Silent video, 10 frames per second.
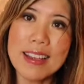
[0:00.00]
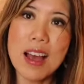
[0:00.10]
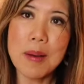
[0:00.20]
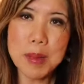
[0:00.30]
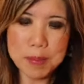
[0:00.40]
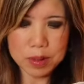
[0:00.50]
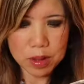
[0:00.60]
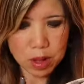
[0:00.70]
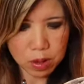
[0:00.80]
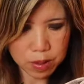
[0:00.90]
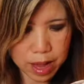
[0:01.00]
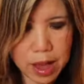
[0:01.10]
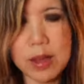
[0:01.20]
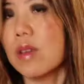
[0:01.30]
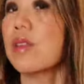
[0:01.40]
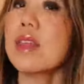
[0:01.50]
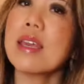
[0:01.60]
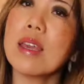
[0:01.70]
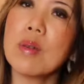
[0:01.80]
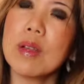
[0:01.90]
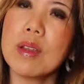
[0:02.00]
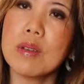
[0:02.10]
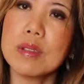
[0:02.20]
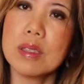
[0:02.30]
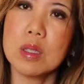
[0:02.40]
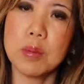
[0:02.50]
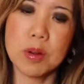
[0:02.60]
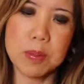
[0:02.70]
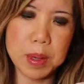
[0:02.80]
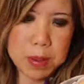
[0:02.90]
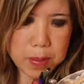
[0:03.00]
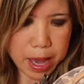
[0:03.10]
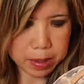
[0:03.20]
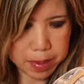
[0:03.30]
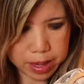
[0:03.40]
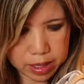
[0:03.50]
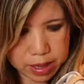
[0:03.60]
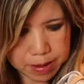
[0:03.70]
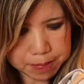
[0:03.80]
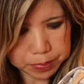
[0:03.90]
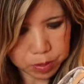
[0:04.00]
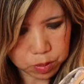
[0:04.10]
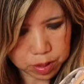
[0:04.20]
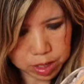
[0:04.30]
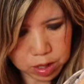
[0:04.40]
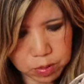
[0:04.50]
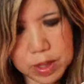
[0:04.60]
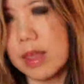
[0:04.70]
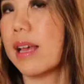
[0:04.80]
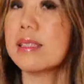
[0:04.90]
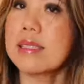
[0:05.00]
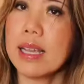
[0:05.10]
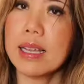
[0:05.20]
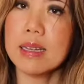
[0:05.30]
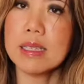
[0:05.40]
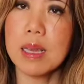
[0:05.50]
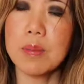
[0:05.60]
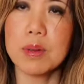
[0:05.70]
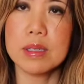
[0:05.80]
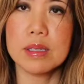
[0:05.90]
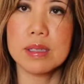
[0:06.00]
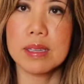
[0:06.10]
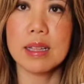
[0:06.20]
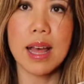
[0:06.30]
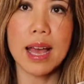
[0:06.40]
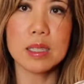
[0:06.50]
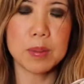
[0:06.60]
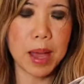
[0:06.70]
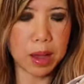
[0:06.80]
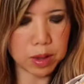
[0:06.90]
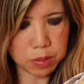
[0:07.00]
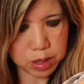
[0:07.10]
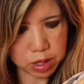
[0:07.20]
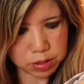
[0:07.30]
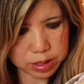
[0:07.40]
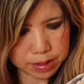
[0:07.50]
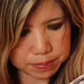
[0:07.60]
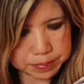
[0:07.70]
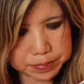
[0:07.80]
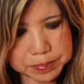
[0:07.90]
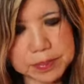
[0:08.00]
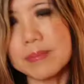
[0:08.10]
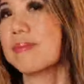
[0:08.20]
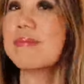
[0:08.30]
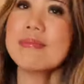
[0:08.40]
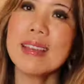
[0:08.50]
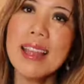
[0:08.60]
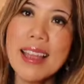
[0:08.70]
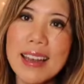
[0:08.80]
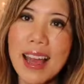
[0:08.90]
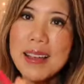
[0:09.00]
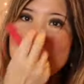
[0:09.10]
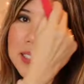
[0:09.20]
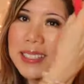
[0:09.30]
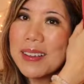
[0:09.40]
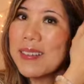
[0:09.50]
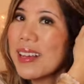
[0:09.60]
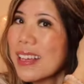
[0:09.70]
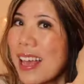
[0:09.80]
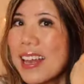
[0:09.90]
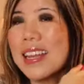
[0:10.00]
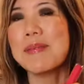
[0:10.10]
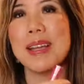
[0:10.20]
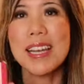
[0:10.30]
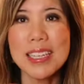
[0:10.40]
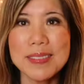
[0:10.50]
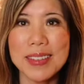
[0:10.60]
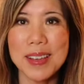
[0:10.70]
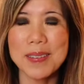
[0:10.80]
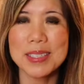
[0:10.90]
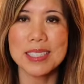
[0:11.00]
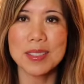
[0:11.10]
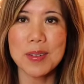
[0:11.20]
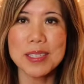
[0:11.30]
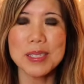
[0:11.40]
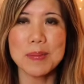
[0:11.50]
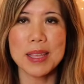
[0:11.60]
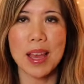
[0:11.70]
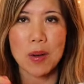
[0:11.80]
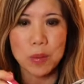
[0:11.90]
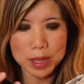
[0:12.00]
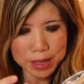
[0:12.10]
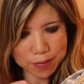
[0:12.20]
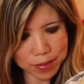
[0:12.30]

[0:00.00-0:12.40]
and comment below how you think you would use the Sperone BB backpack. You know, with that second tip, which is the clasp, how you would use it. And I will see you again in my next video, which is going to be that really